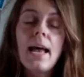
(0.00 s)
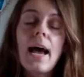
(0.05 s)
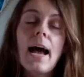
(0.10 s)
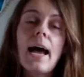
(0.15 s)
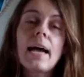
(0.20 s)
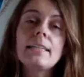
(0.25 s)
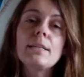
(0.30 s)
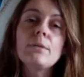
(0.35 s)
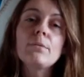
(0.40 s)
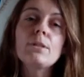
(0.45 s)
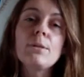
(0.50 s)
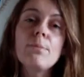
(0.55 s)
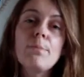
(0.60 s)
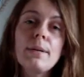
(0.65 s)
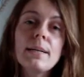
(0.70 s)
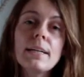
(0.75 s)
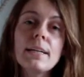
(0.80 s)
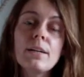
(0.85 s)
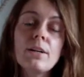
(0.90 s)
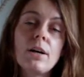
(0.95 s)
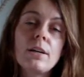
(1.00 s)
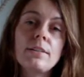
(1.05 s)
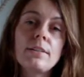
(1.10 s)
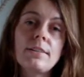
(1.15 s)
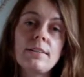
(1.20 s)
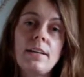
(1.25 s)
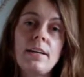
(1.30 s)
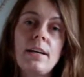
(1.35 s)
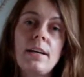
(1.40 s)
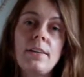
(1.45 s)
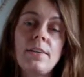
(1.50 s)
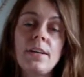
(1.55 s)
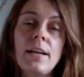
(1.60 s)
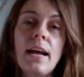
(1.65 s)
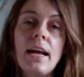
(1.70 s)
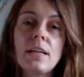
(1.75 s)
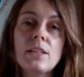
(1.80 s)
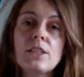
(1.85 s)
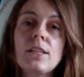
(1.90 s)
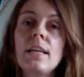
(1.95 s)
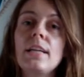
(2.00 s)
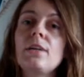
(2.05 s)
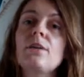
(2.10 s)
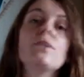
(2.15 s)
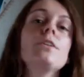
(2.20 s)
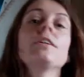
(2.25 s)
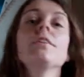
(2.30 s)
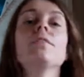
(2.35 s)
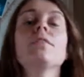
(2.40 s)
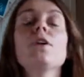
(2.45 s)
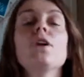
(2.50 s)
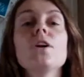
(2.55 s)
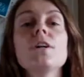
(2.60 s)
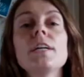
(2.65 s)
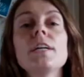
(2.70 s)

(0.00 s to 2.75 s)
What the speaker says: And it was a bigger concern that actually only 4